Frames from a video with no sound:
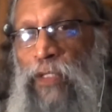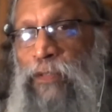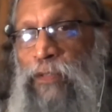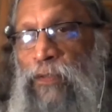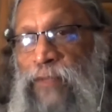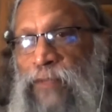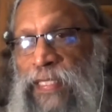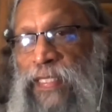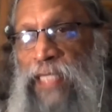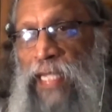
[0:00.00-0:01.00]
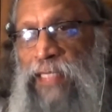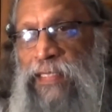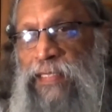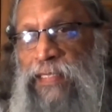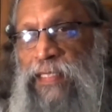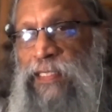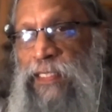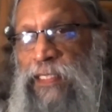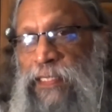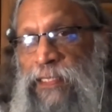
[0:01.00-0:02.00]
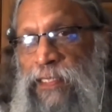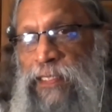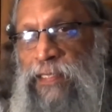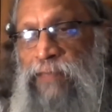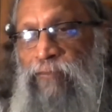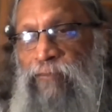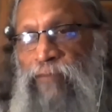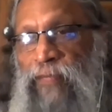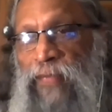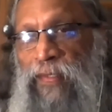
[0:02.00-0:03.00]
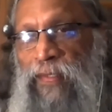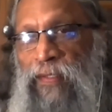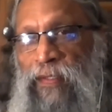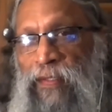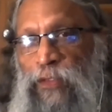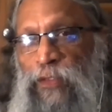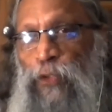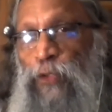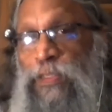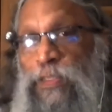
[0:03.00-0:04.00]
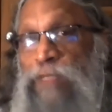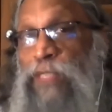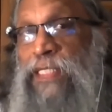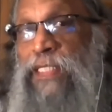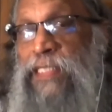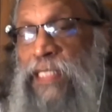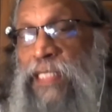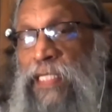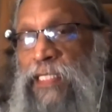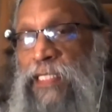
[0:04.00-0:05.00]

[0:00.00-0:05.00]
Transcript: to go for analysis and synthesis. So you simply see it.